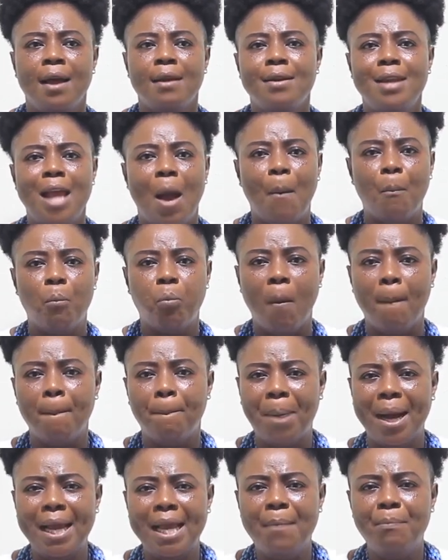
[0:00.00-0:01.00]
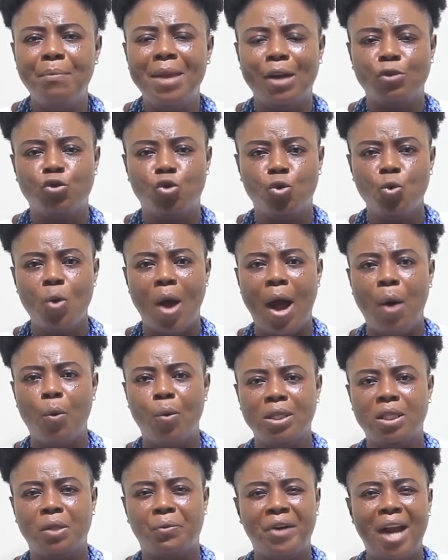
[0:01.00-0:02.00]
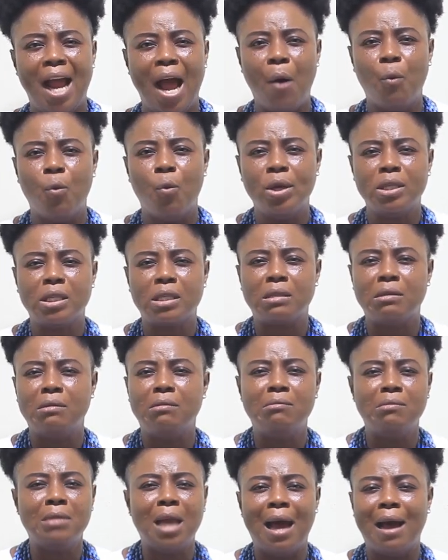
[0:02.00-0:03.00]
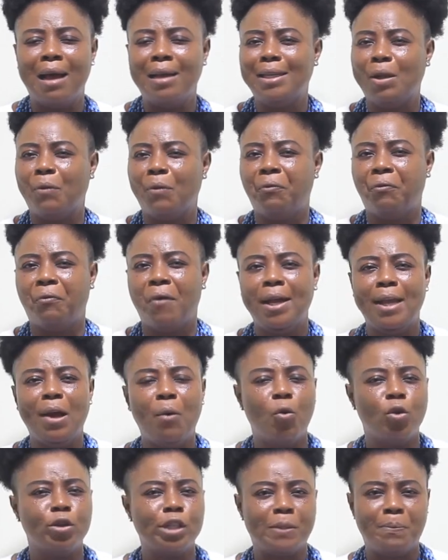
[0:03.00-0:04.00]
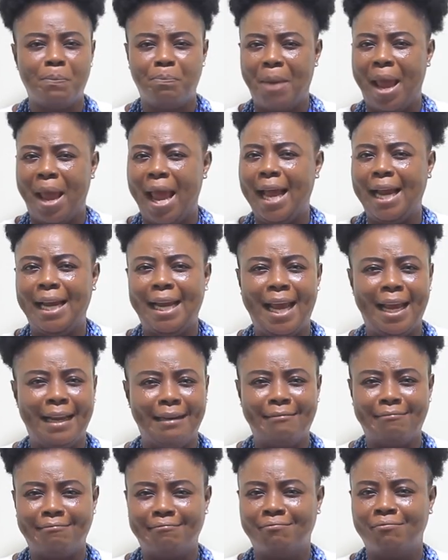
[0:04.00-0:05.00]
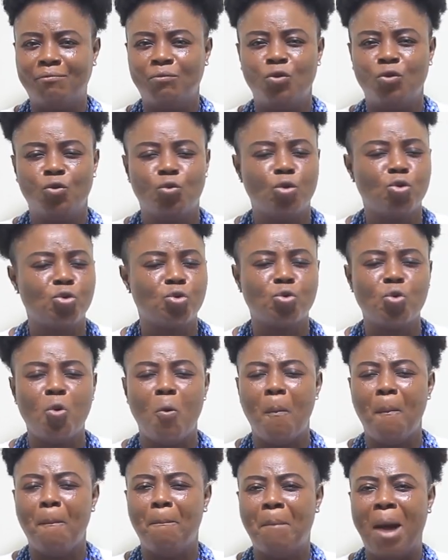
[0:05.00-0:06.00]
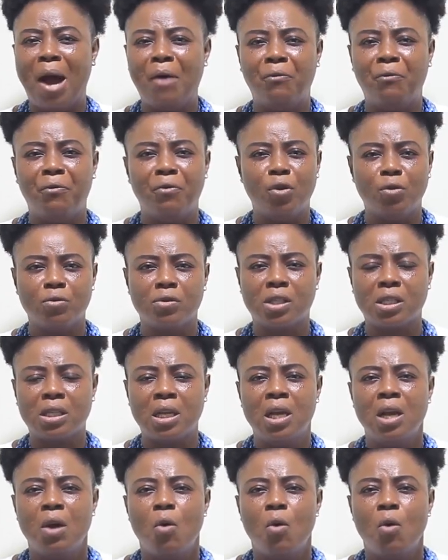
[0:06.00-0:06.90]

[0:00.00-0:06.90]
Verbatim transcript: ne abompa ye be 2 hours 3 hours now the fire was burning. It was so marvelous.